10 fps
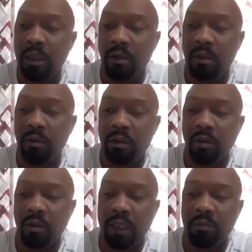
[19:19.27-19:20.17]
He
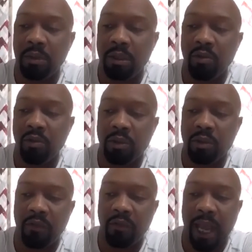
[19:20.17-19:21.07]
directed me to
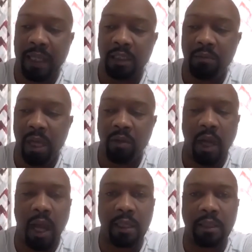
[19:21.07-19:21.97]
Respect for Acting by Uta
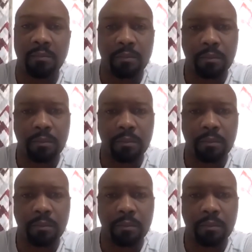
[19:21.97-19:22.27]
Hagen.